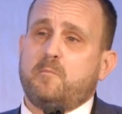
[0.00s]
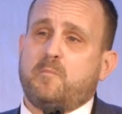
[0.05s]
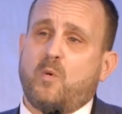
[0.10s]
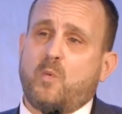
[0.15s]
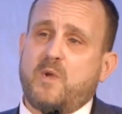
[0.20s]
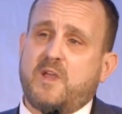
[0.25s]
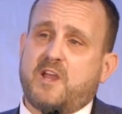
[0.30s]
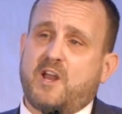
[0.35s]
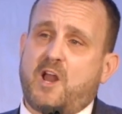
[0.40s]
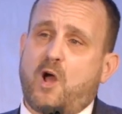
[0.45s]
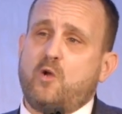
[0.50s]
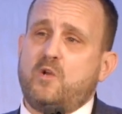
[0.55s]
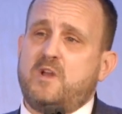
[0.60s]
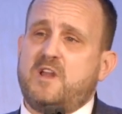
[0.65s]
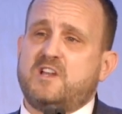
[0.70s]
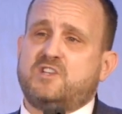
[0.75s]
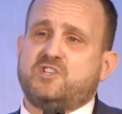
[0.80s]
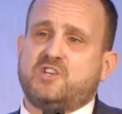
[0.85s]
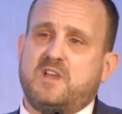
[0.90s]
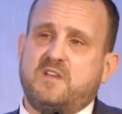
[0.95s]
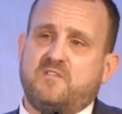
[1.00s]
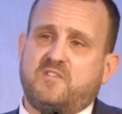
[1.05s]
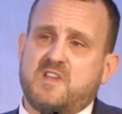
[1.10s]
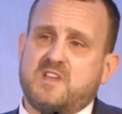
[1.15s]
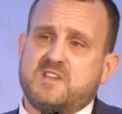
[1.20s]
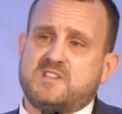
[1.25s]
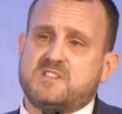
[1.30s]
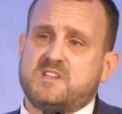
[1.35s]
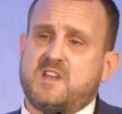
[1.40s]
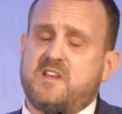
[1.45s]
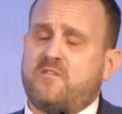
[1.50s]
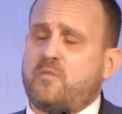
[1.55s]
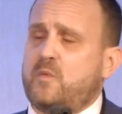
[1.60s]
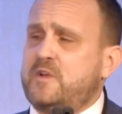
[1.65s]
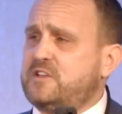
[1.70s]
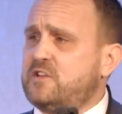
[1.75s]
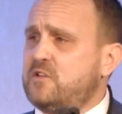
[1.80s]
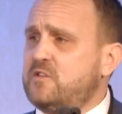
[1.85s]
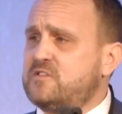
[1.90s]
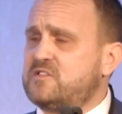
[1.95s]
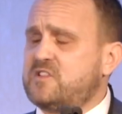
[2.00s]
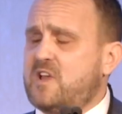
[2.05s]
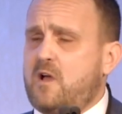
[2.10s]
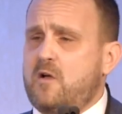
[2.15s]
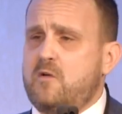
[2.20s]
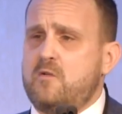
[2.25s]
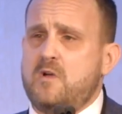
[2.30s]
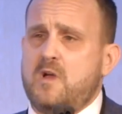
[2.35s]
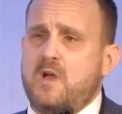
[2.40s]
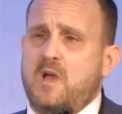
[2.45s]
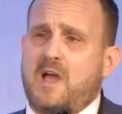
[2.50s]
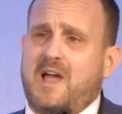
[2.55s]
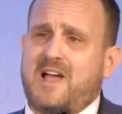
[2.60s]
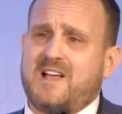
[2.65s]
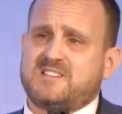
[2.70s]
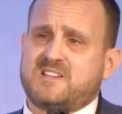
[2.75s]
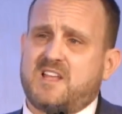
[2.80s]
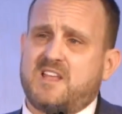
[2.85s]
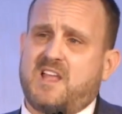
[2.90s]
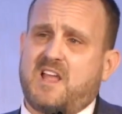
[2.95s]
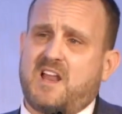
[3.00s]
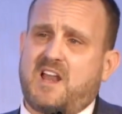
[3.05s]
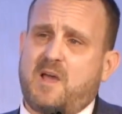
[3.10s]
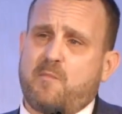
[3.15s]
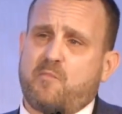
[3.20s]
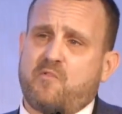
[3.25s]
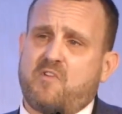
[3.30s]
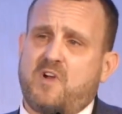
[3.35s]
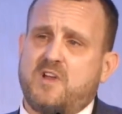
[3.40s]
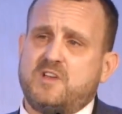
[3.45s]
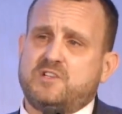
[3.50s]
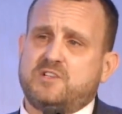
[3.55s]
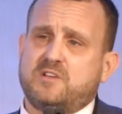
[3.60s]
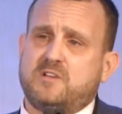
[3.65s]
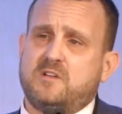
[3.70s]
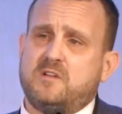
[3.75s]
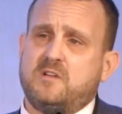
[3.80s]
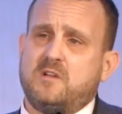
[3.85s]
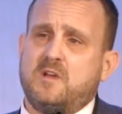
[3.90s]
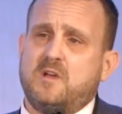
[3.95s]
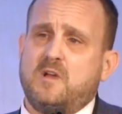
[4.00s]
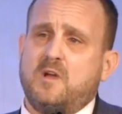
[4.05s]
But we can only achieve this if we do so as a collaboration.